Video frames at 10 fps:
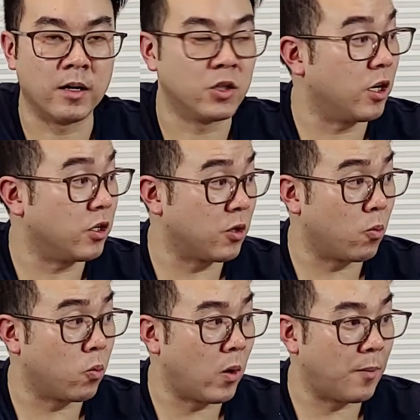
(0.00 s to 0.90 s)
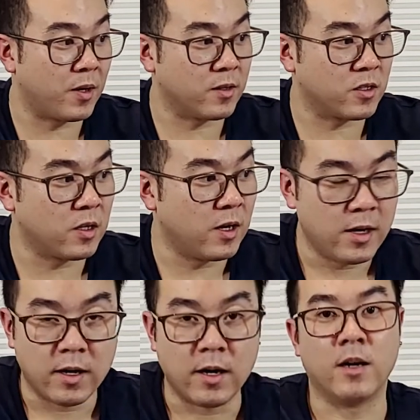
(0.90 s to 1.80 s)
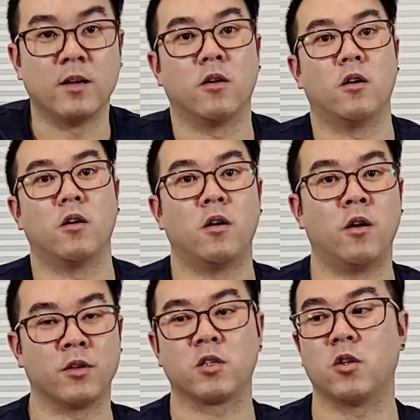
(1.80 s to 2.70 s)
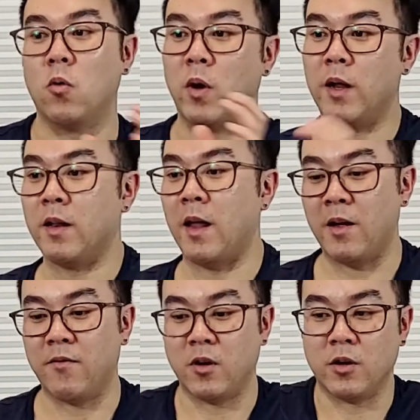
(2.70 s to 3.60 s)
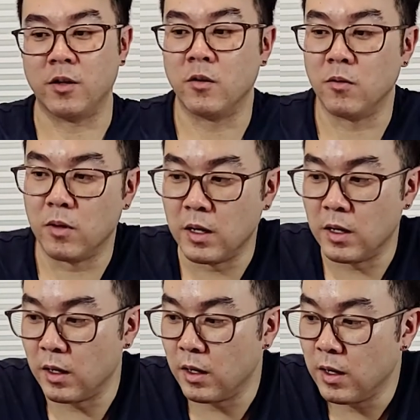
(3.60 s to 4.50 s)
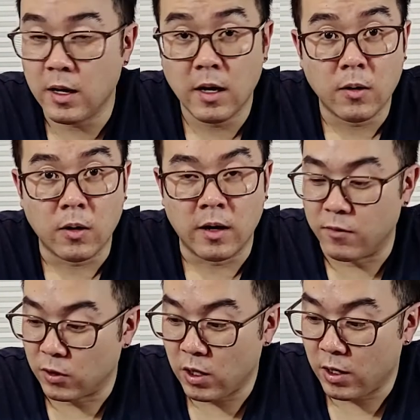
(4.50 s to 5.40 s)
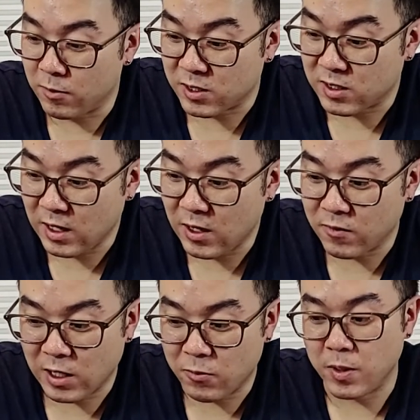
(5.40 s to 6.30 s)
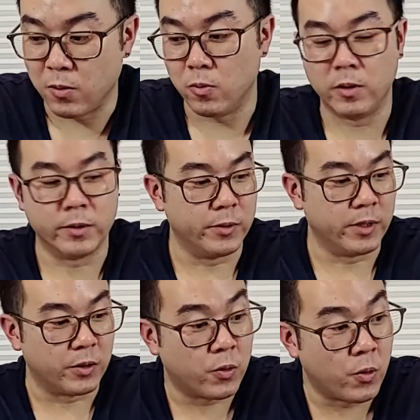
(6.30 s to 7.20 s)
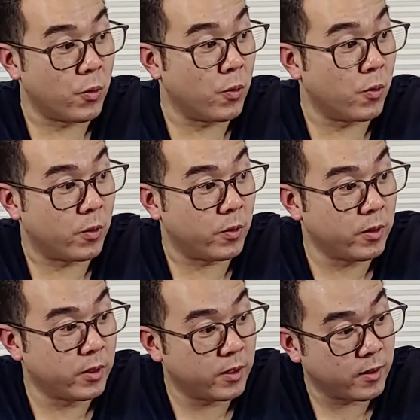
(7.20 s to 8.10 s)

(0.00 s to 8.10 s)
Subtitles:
change the weapons on the Snow White and have it onto the Verka themselves. That would be really cool.